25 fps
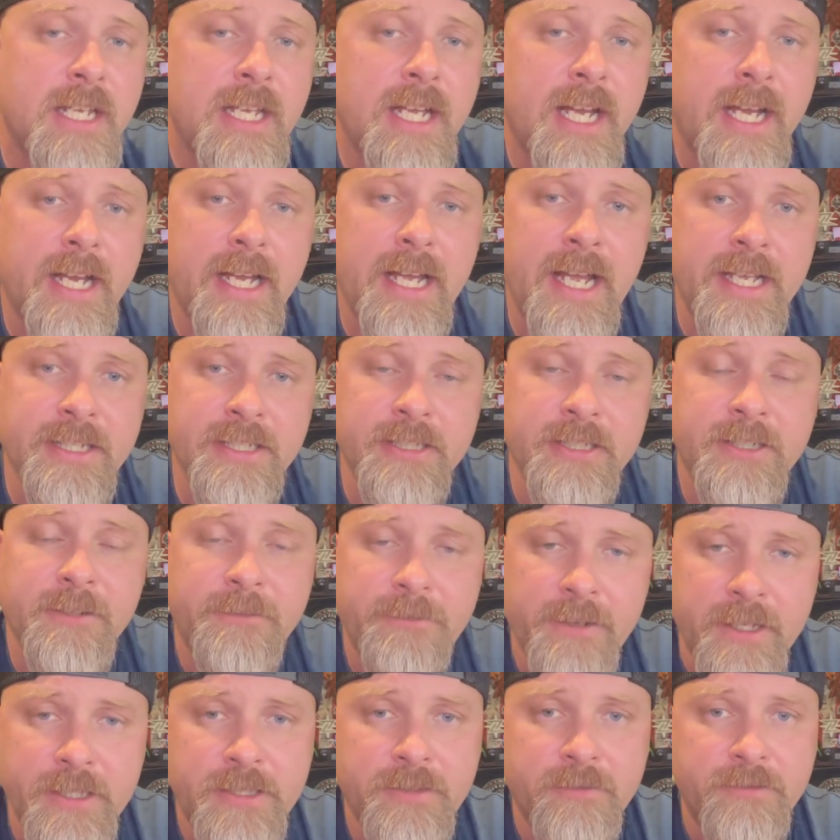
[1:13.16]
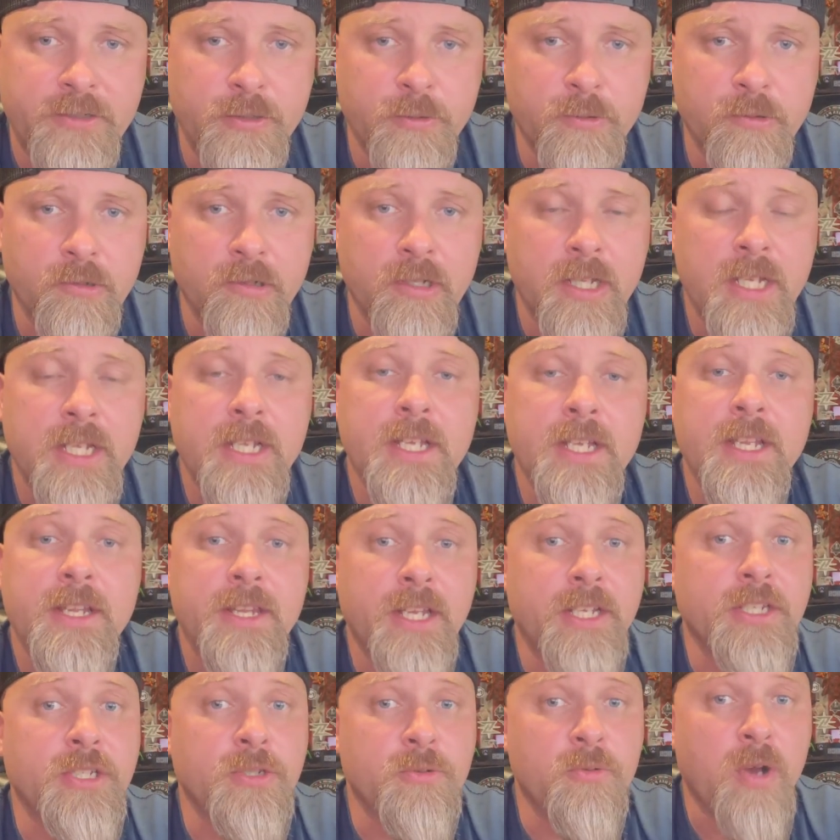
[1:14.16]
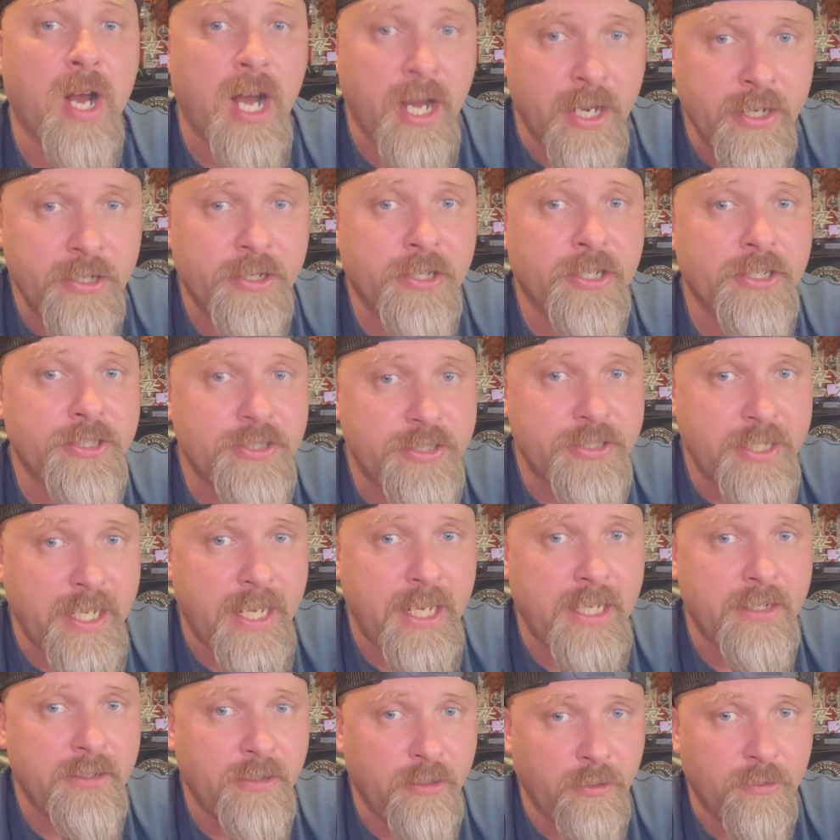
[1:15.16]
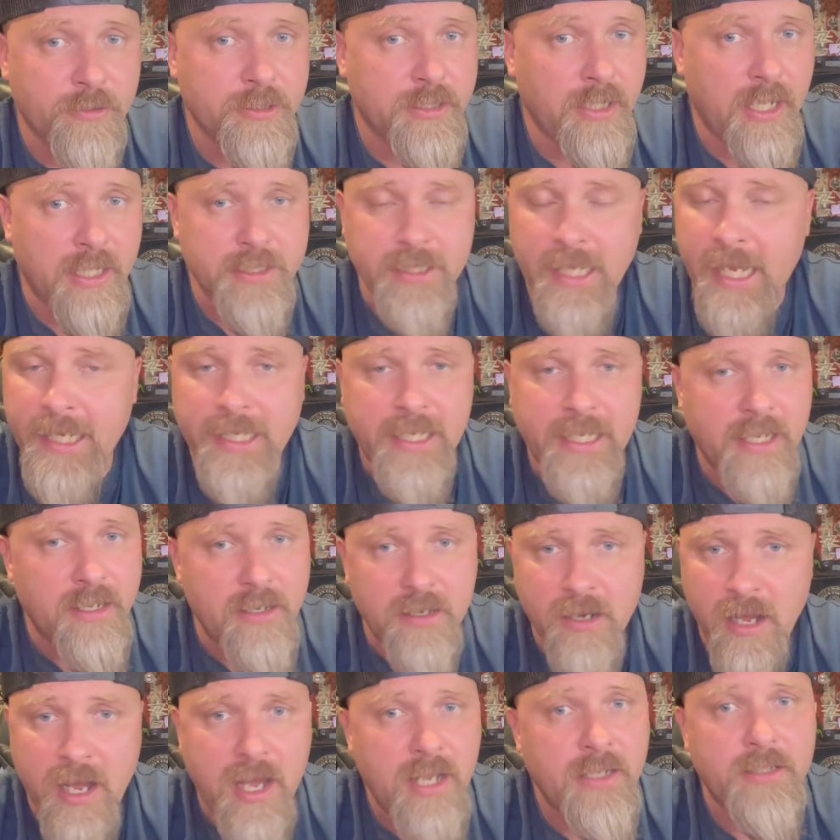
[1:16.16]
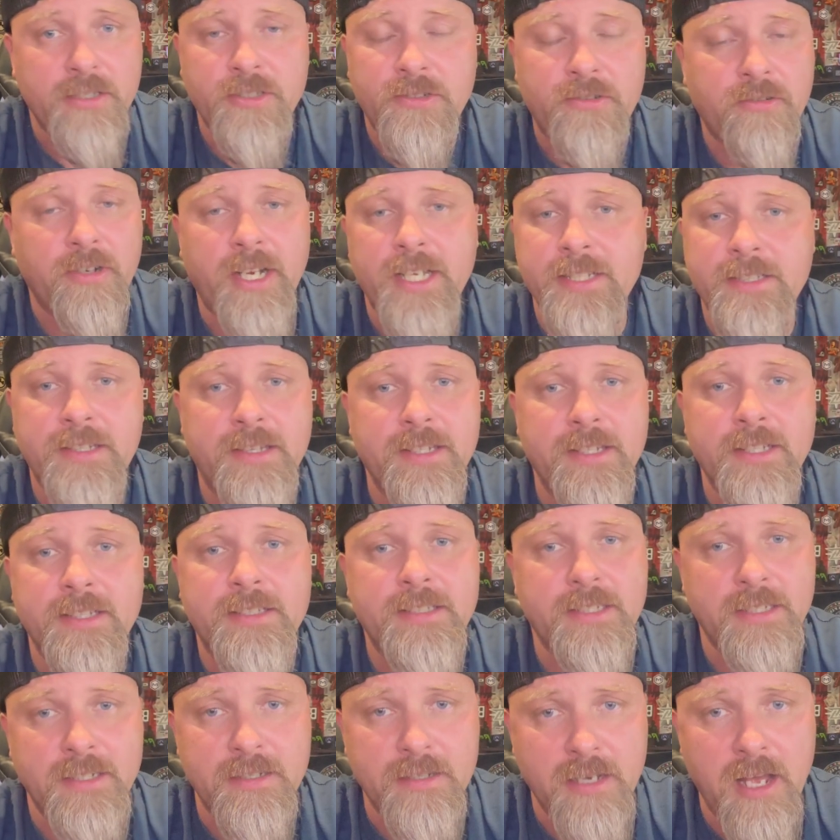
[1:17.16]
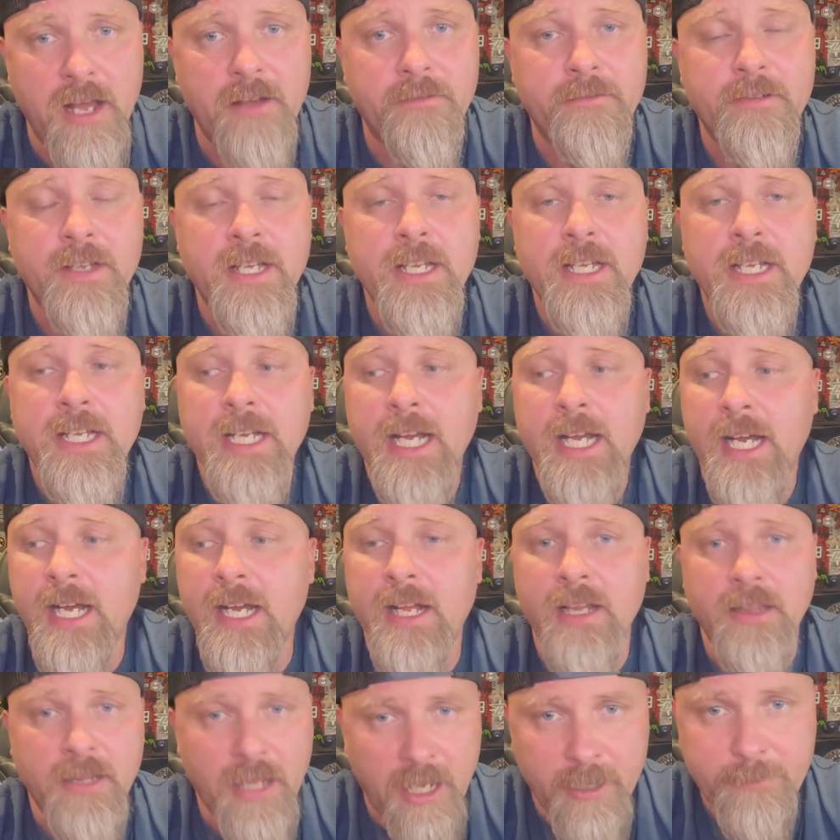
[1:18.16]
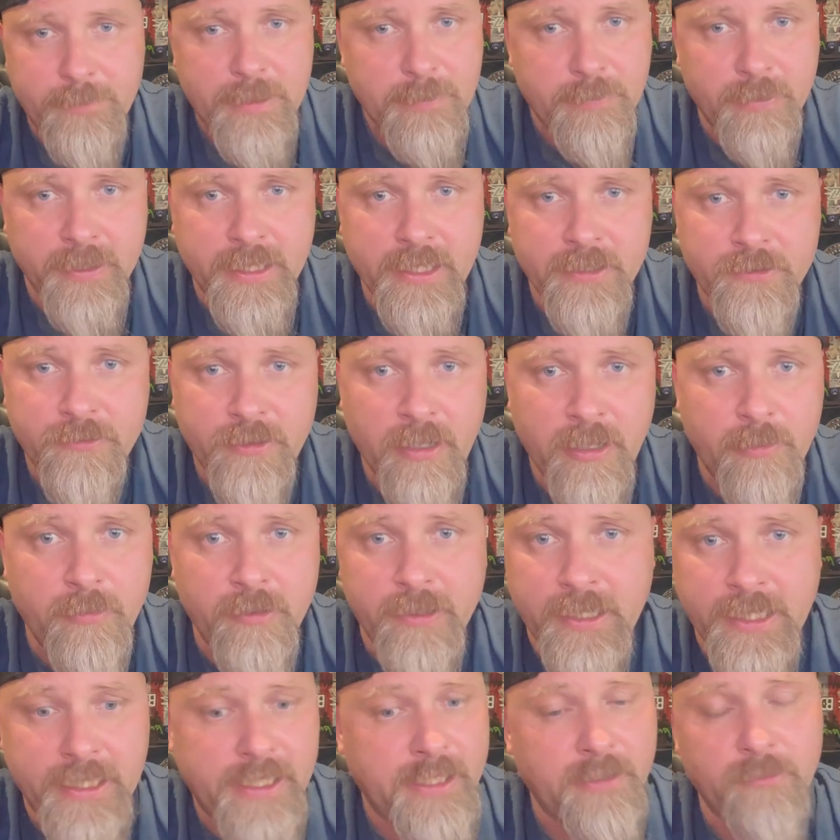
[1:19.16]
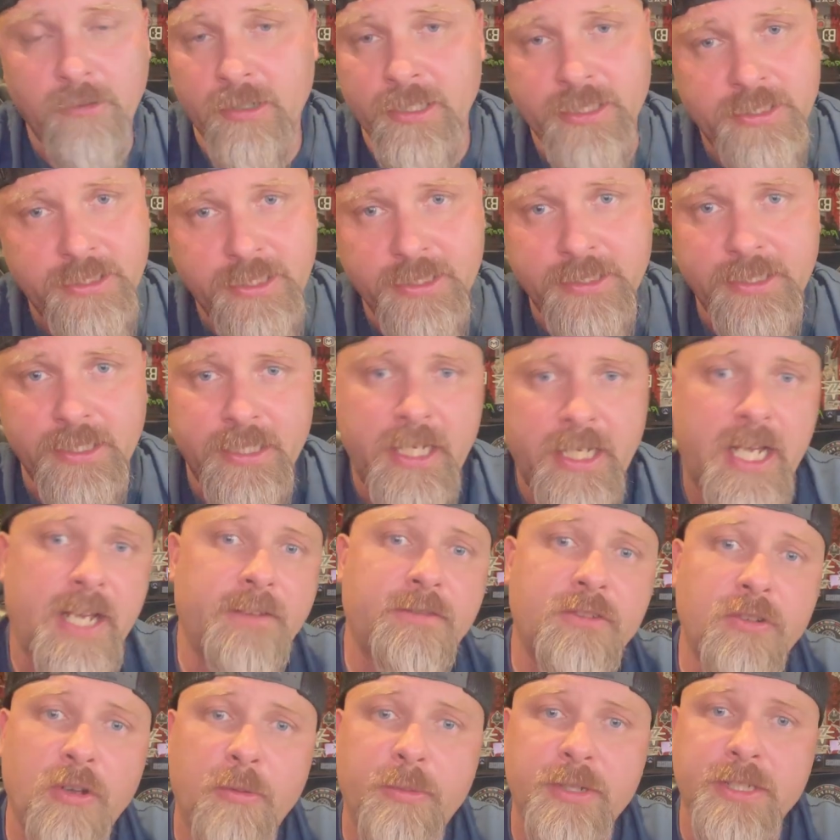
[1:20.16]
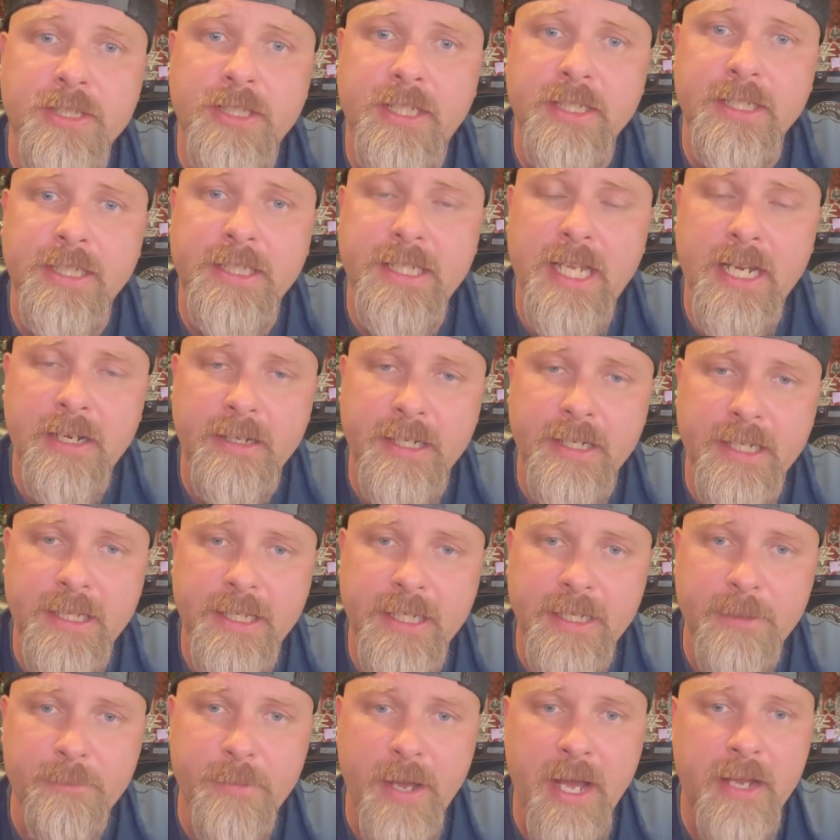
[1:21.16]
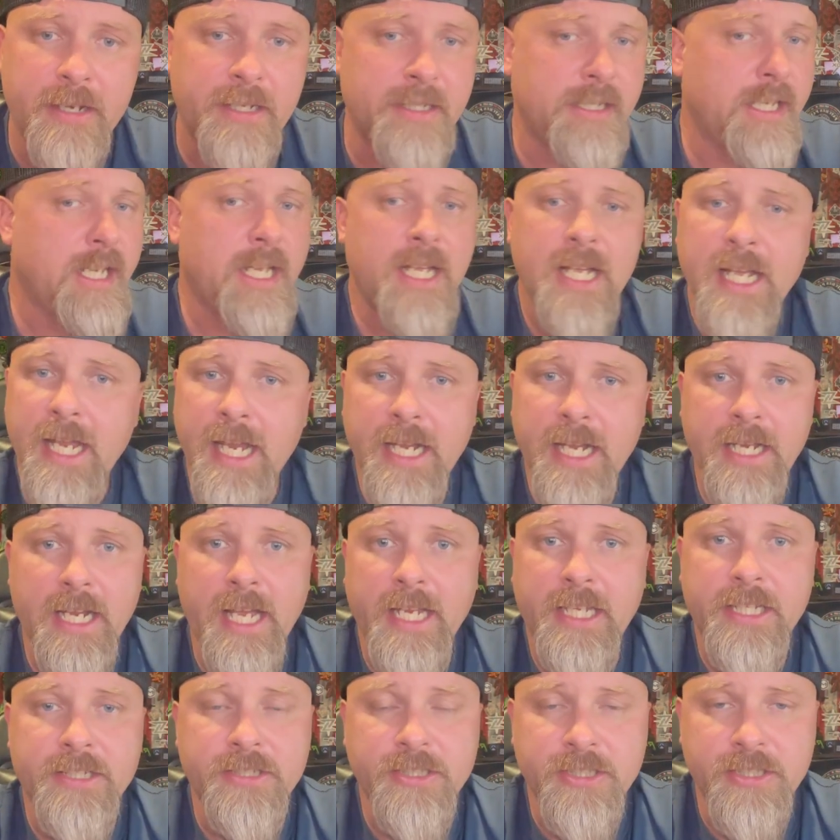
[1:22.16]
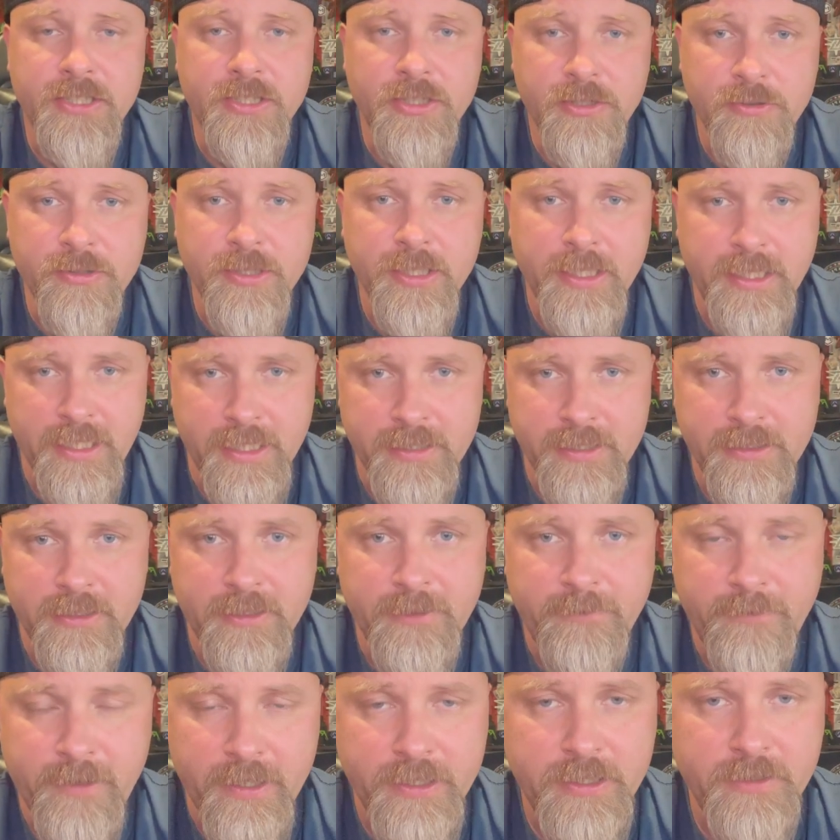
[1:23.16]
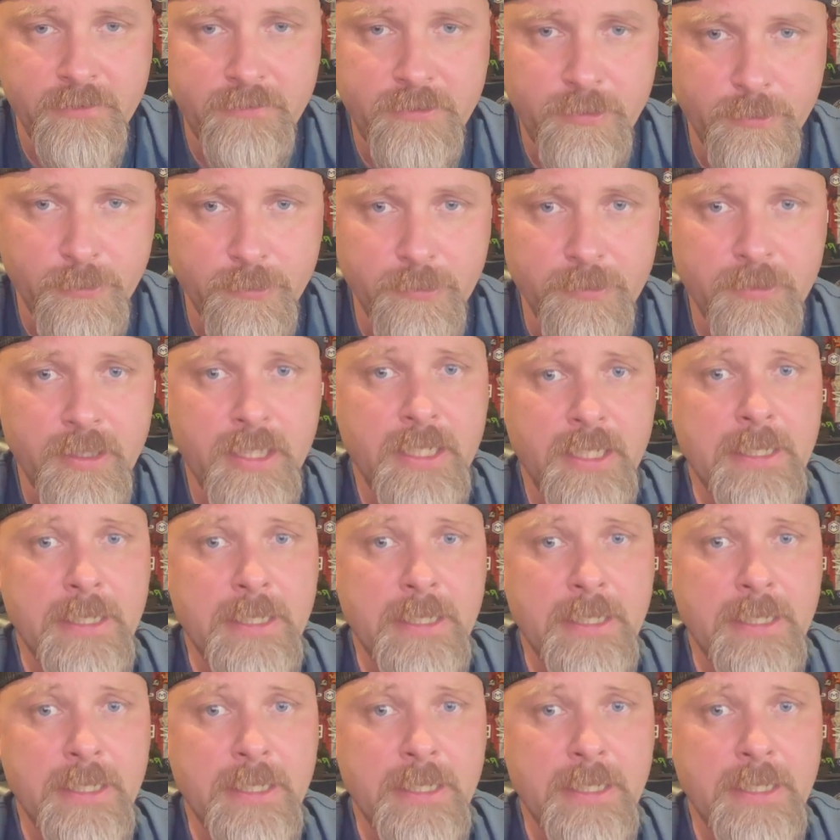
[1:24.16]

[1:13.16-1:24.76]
as a defensive tool, that you understand those laws. I cannot stress this enough. A lot of people get in trouble thinking, well, it's just a knife, nobody's going to care anything about it, and I can just use it as a defensive tool.